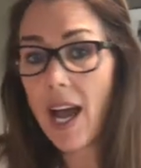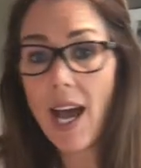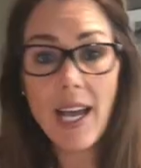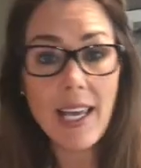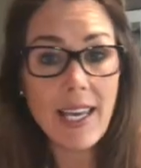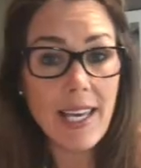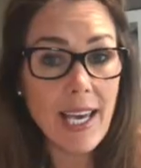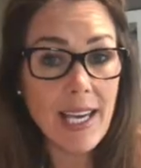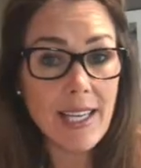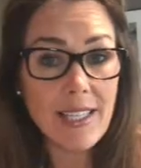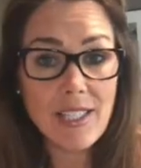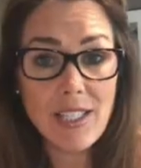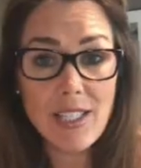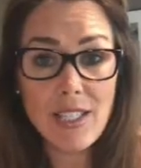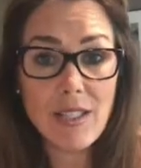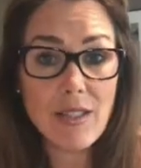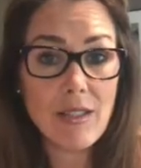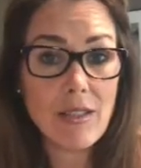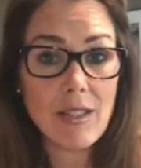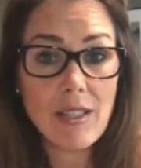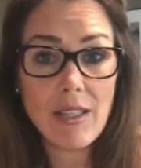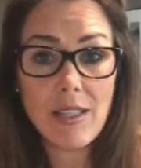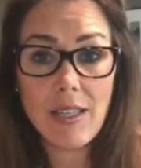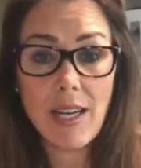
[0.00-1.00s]
against,
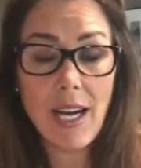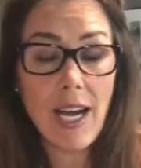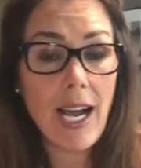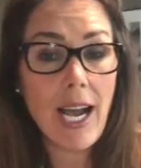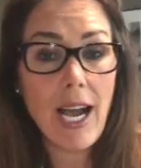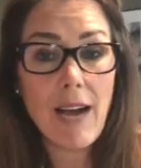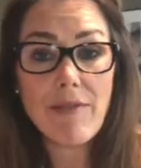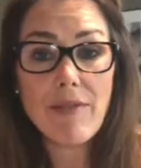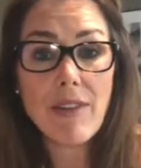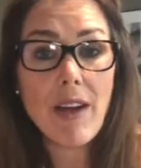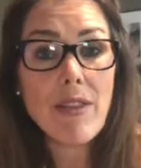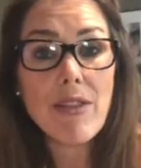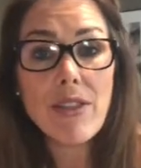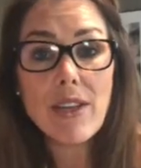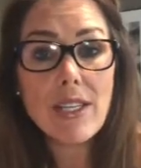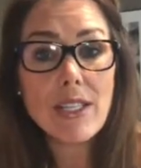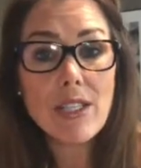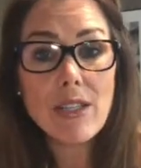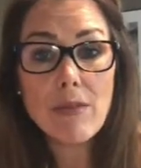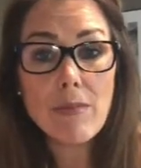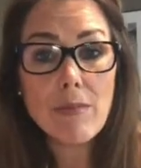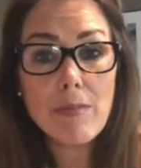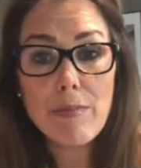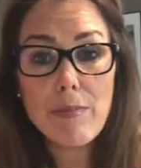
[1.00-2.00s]
I have nothing
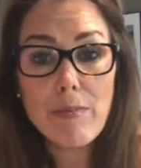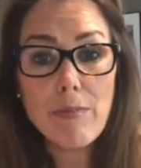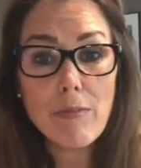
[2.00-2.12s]
to